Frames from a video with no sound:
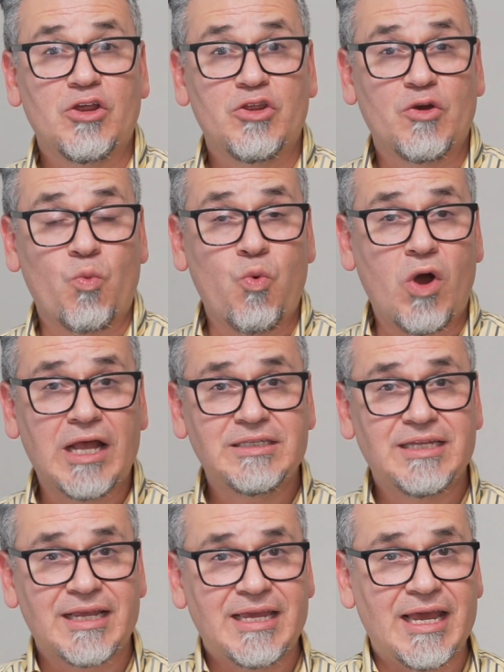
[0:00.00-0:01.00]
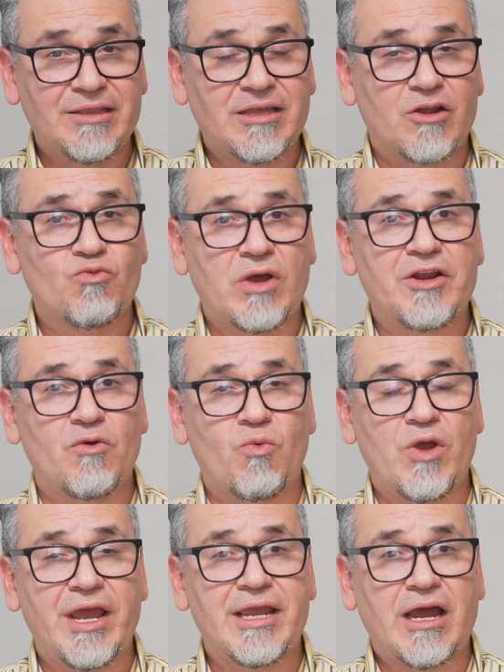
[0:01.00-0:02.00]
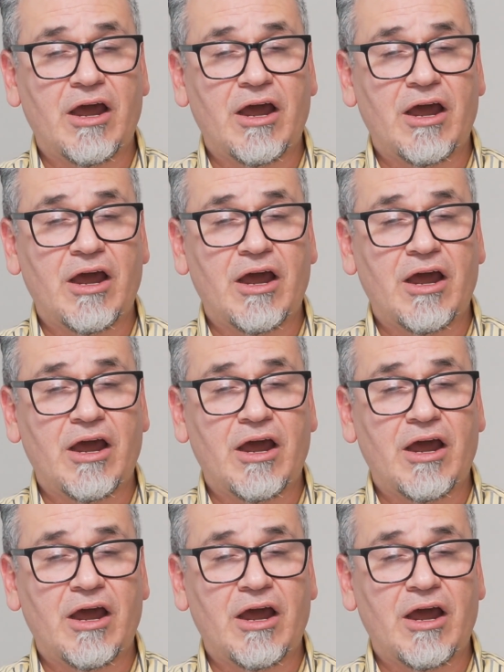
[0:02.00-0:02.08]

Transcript: the ones that get that right away